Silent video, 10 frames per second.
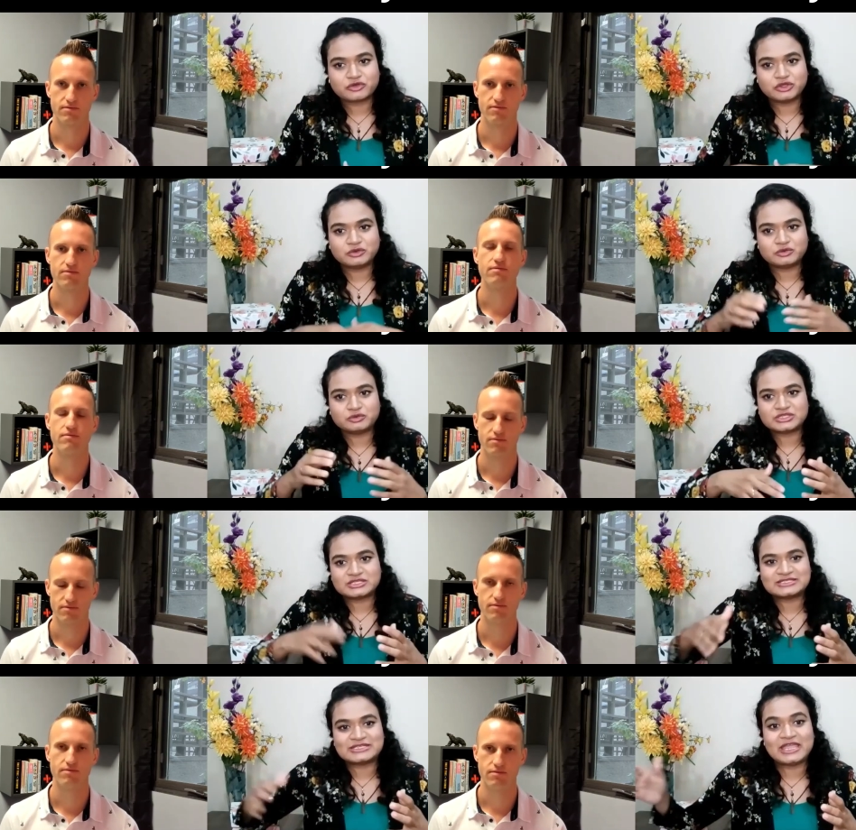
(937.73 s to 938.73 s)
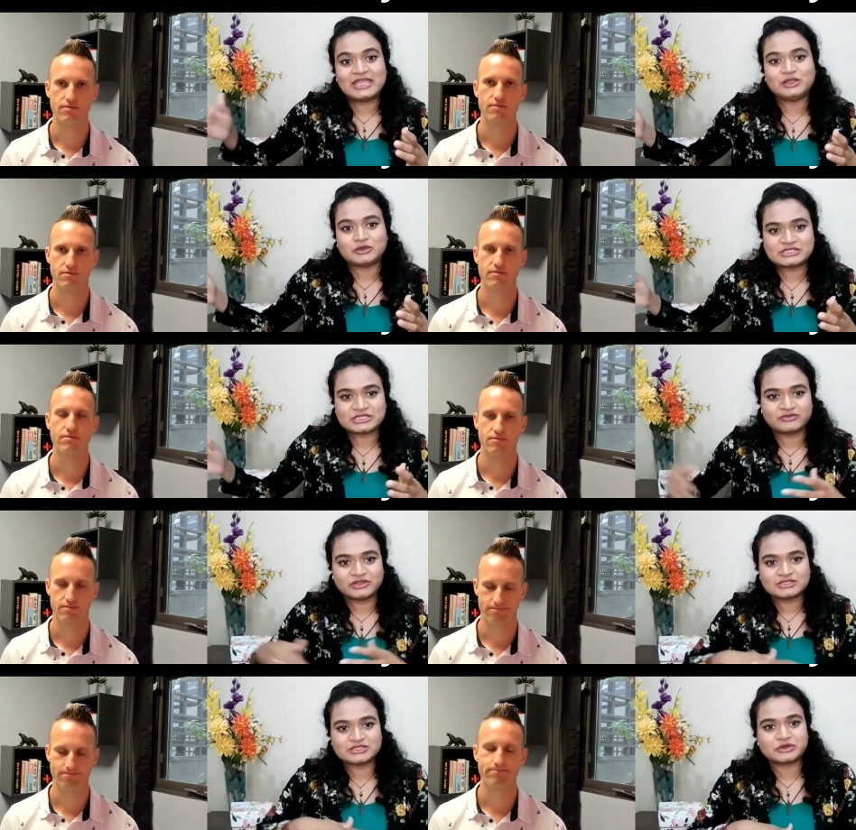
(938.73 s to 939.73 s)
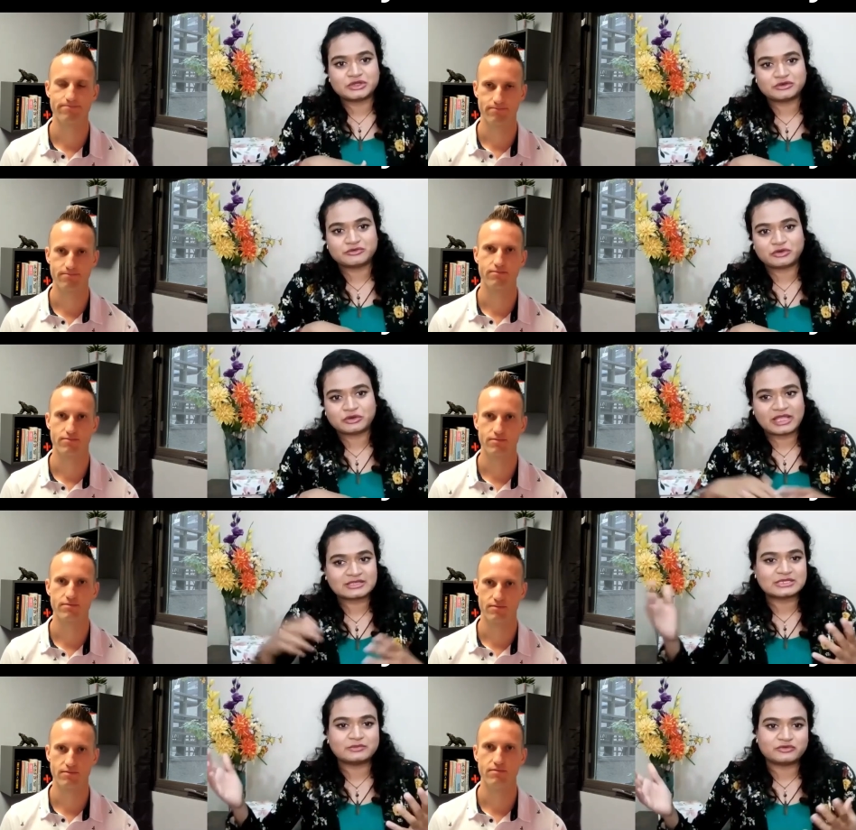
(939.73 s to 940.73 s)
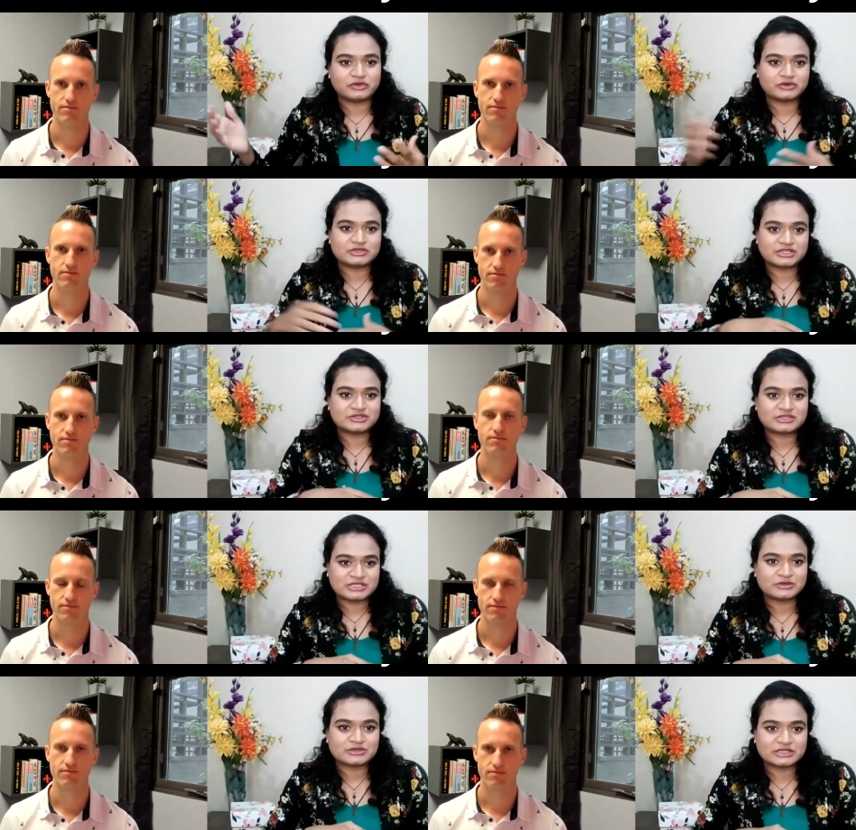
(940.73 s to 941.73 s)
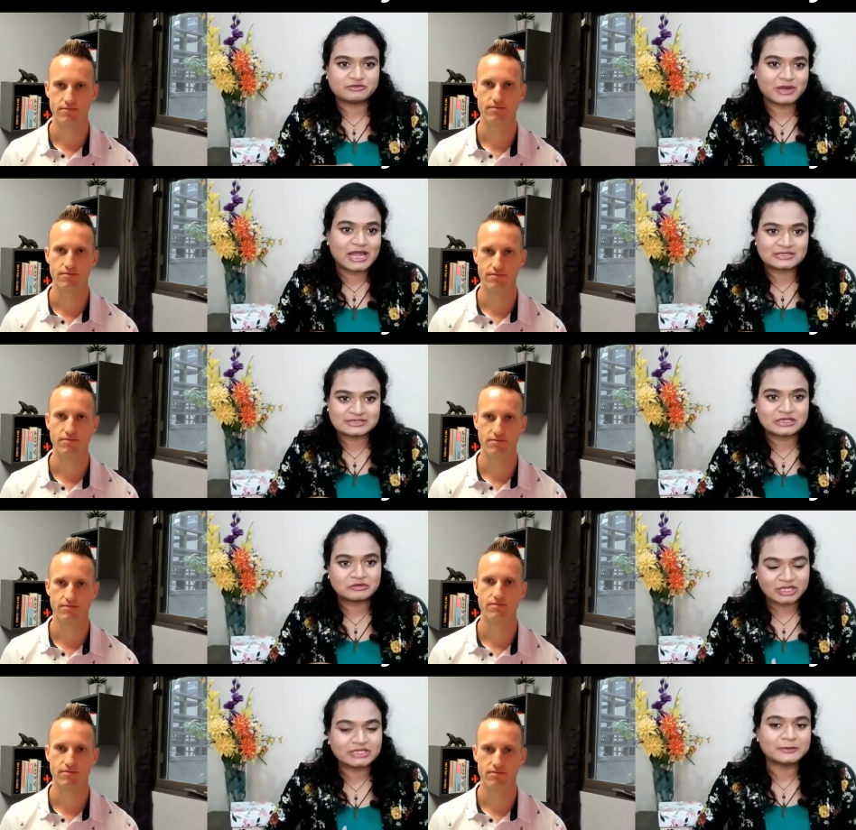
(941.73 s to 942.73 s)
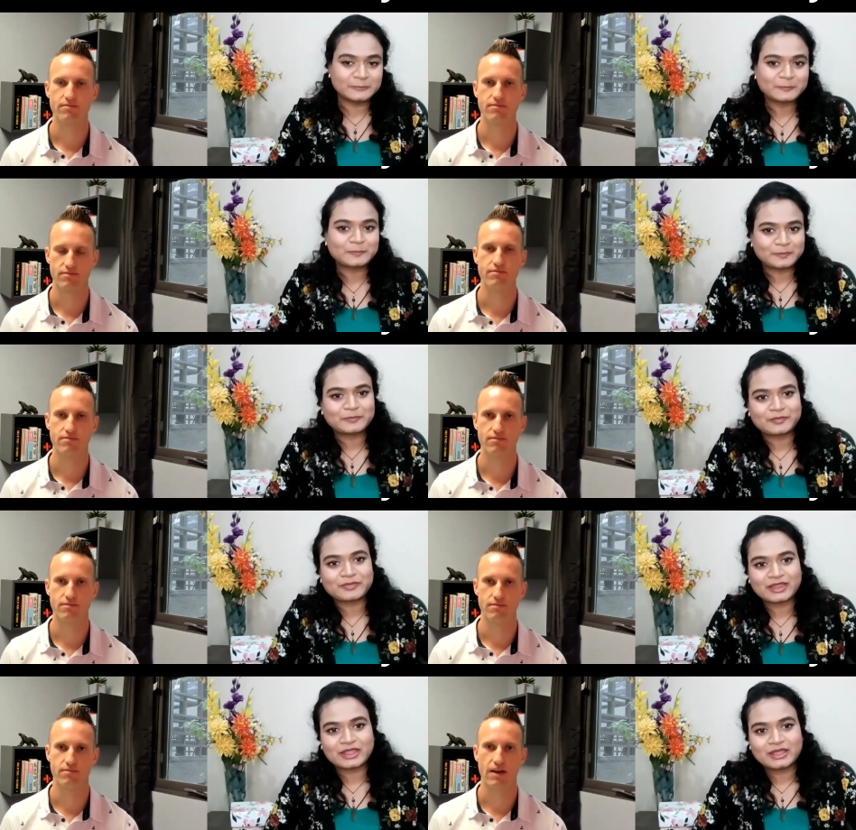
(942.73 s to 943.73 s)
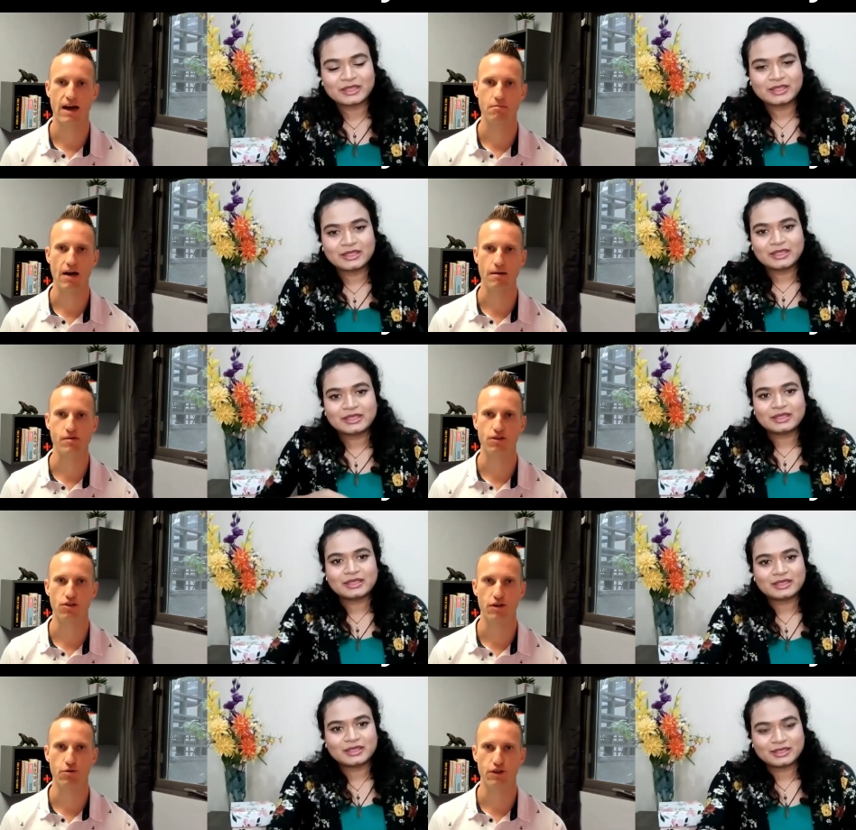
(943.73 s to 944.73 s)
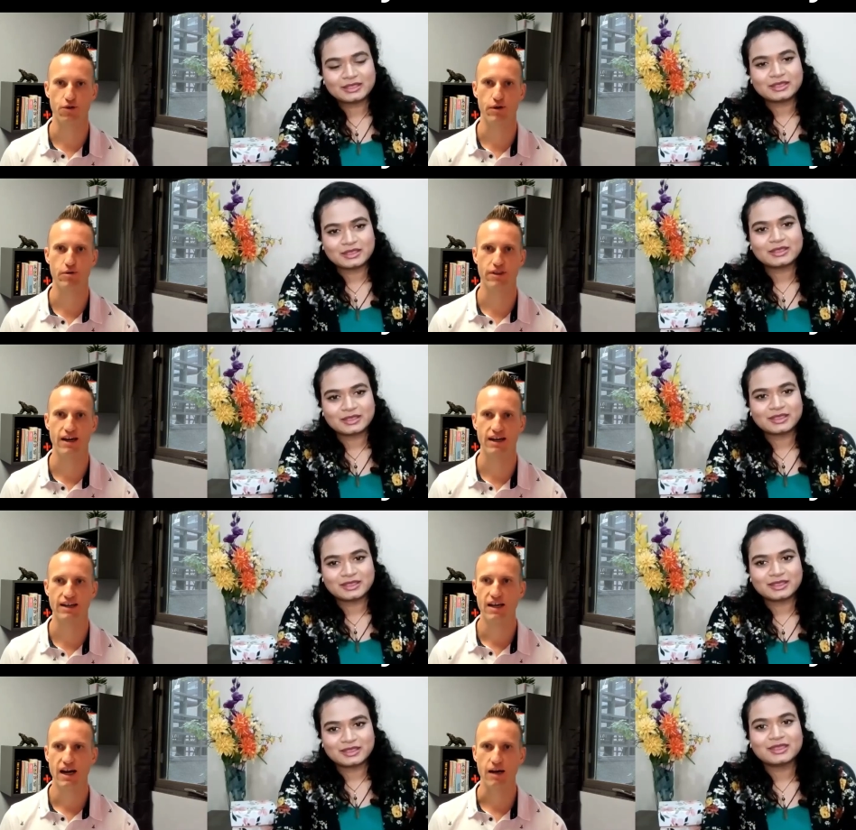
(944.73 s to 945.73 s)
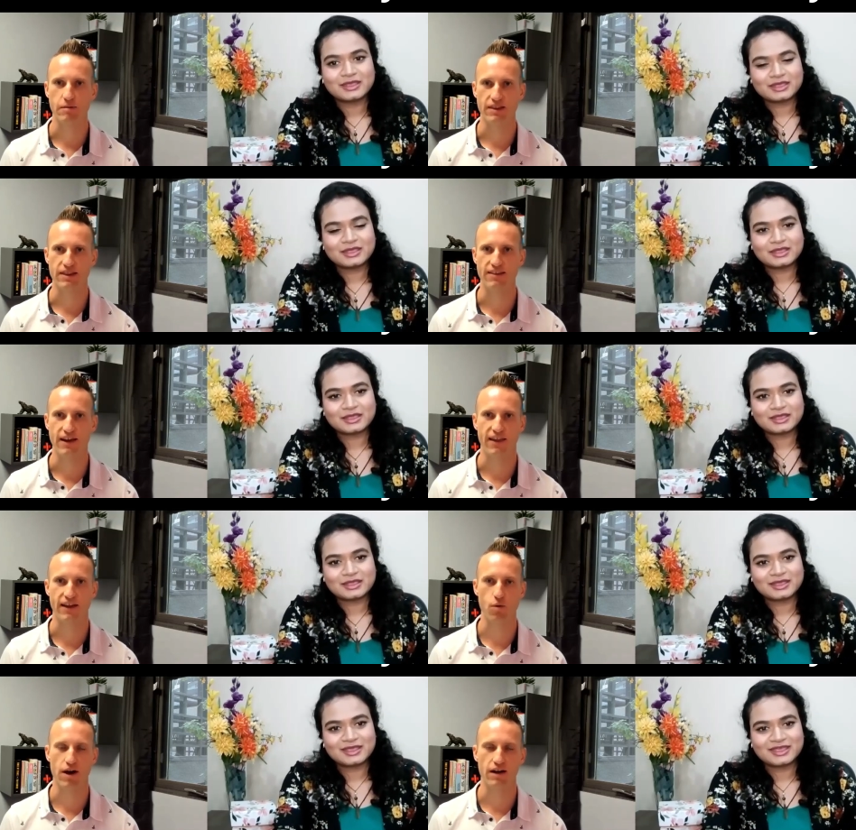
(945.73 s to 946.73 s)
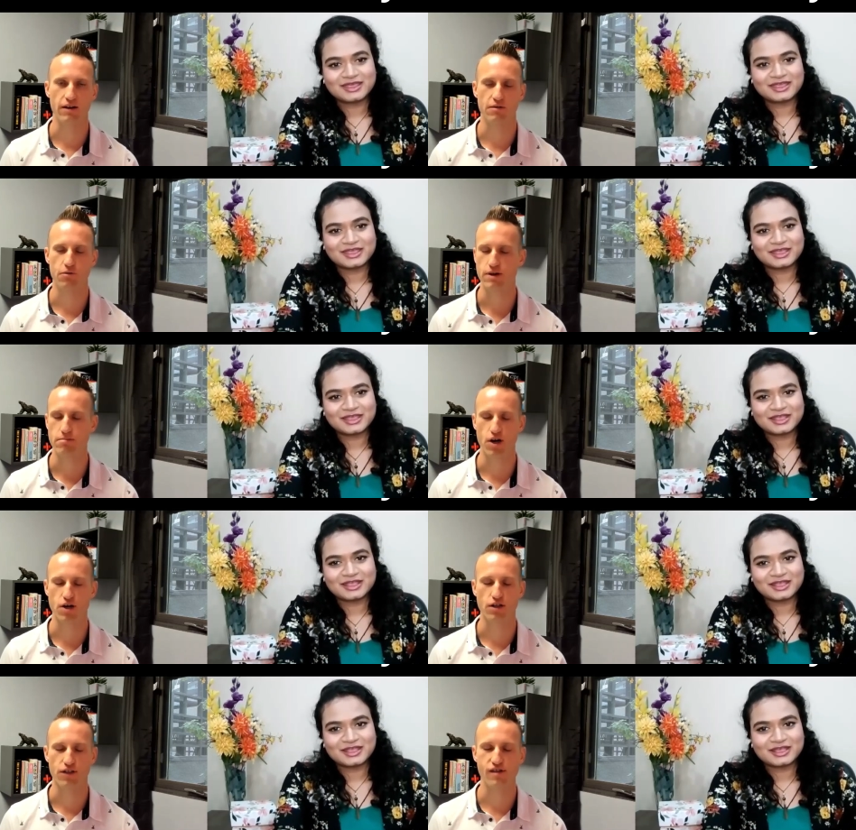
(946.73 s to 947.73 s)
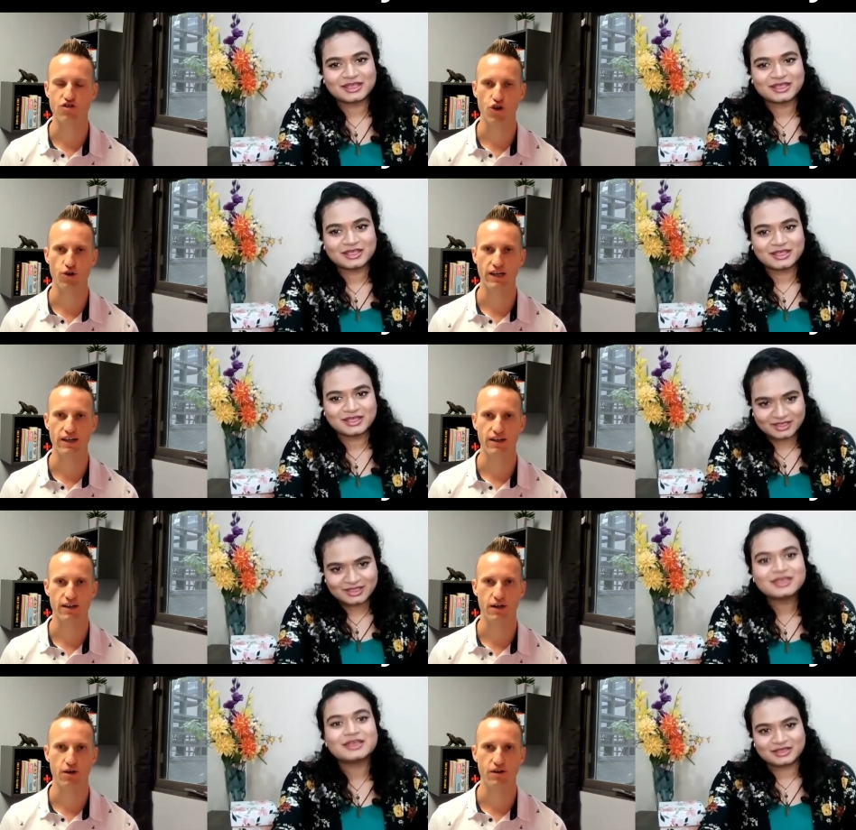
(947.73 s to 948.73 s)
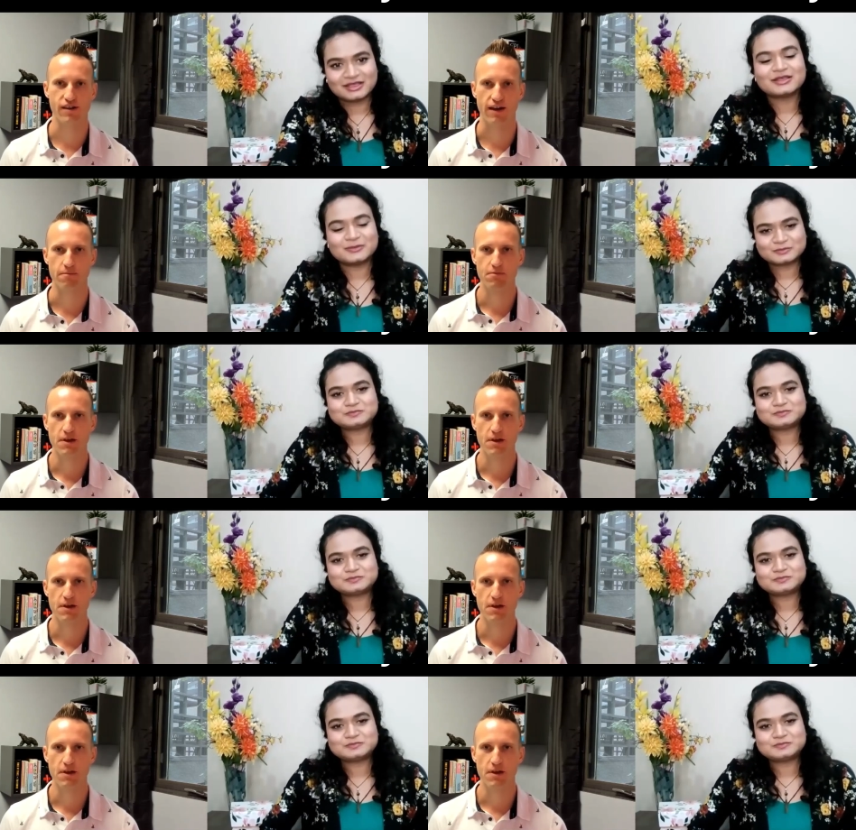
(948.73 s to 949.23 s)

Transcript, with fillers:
Speaker 1: for you to sustain yourself in this career for X number of years that you see yourself practicing, right?
Speaker 2: Mm-hmm. A- absolutely would agree with that. I mean, that, that that's why we embarked on this journey. You know, it's like